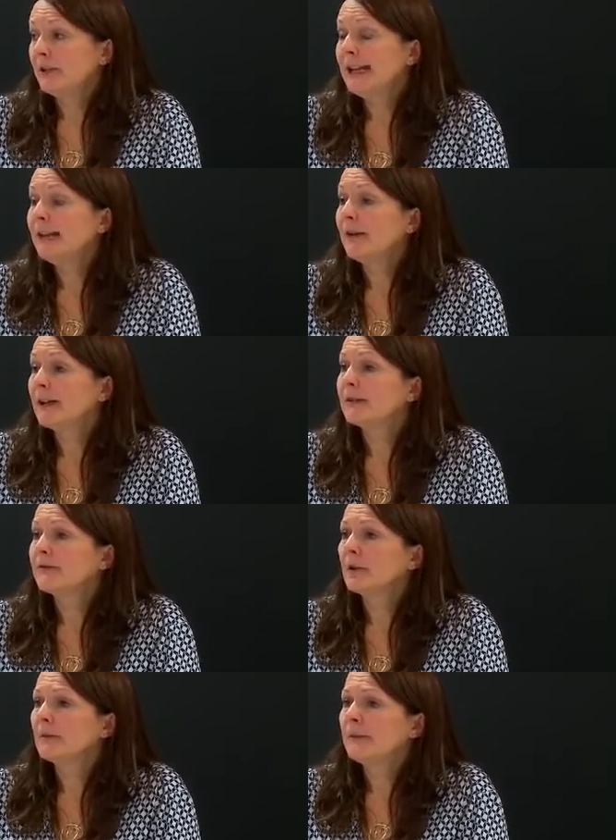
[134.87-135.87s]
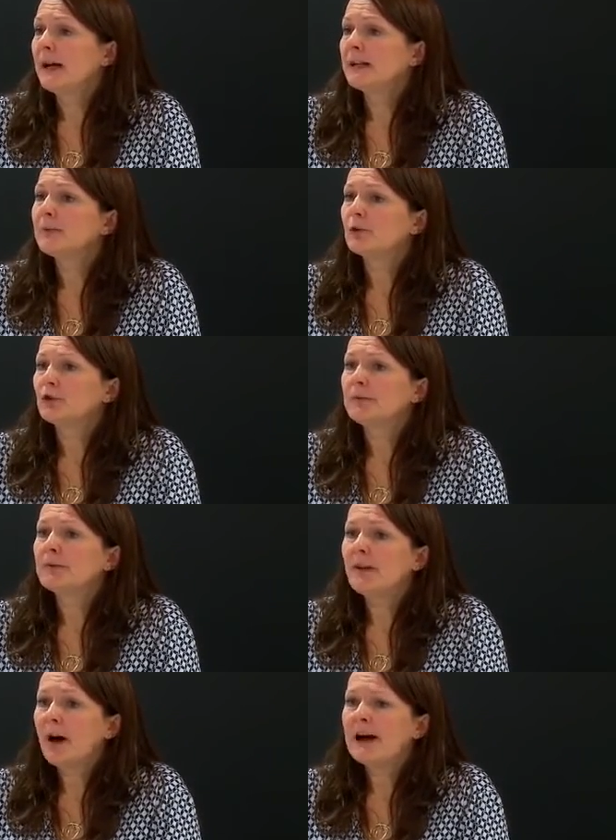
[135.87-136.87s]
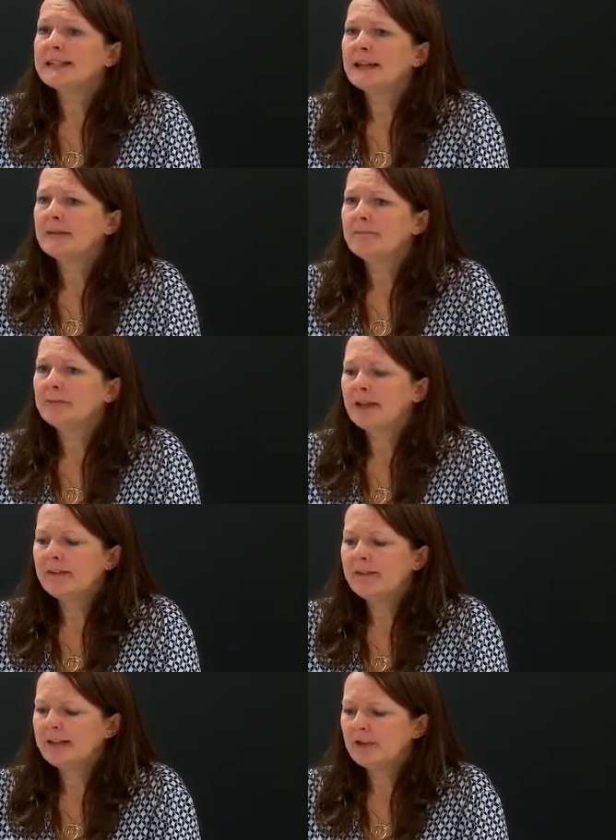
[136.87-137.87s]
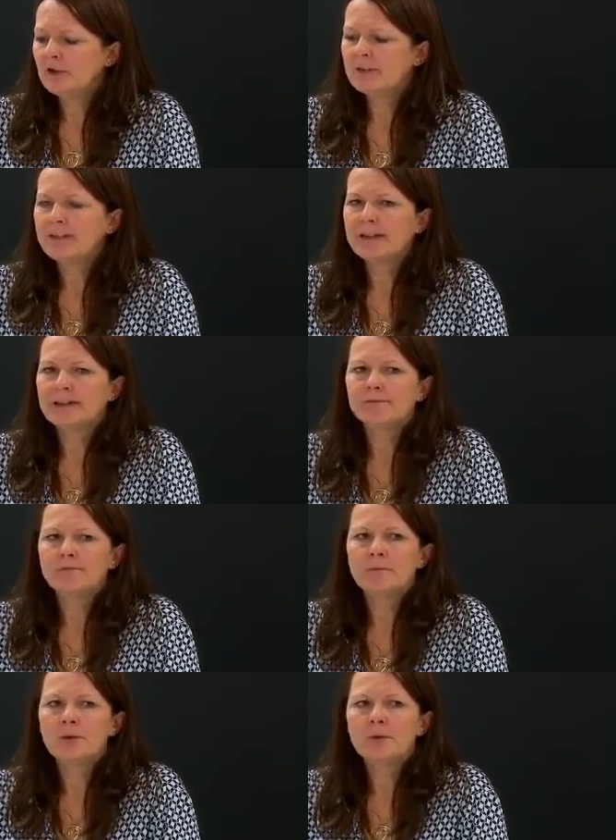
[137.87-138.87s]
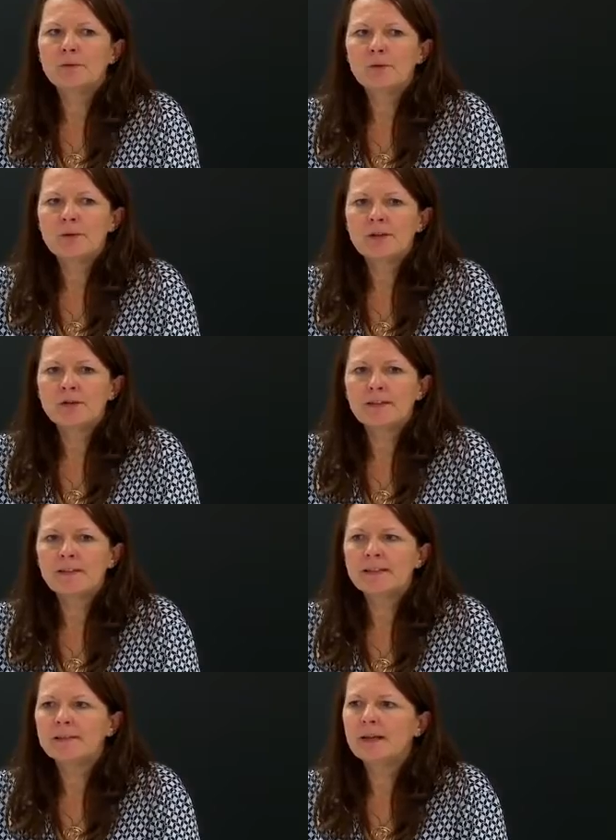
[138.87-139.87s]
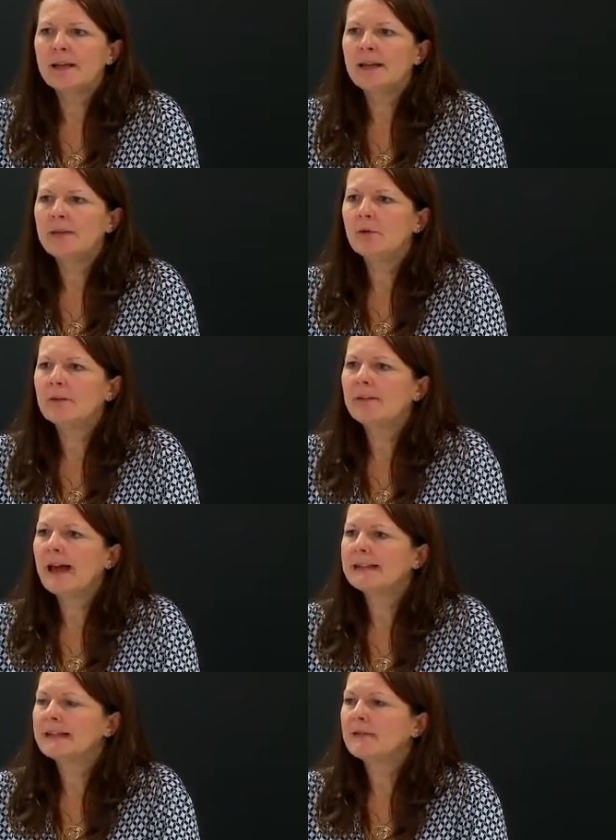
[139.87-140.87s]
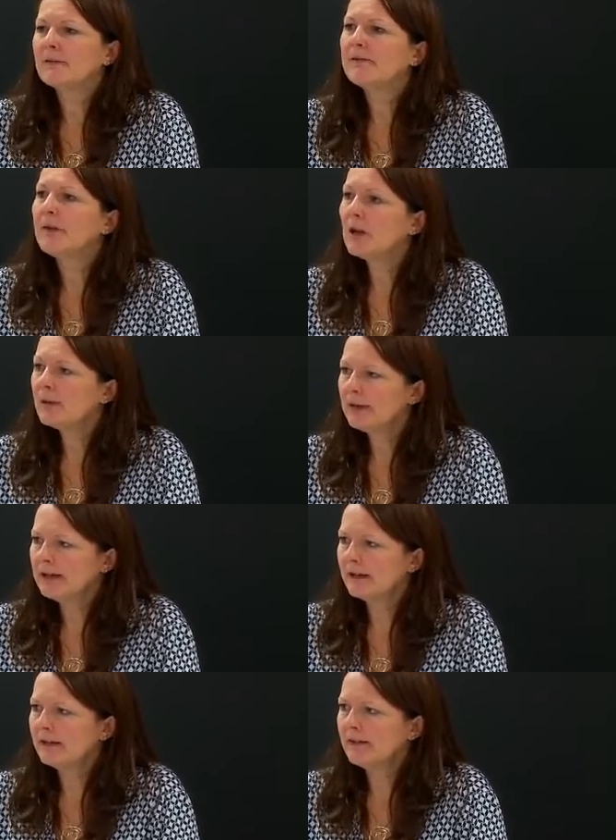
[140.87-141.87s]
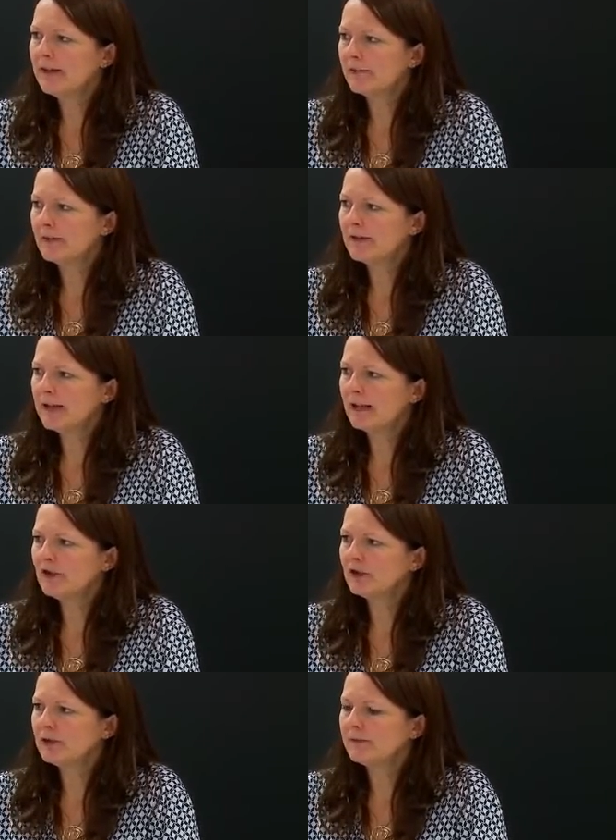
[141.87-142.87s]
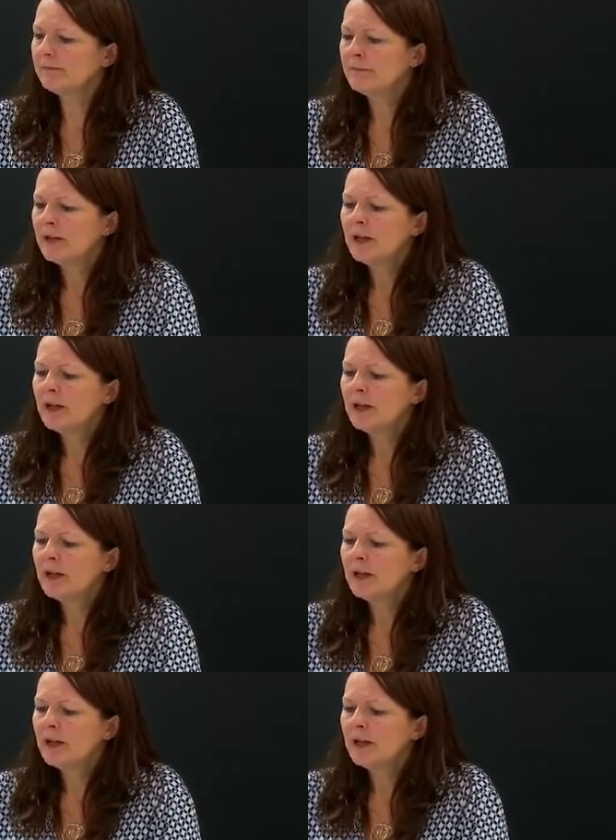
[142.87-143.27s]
hearing it from an abortion provider is interesting. What was more interesting to me was that following that revelation,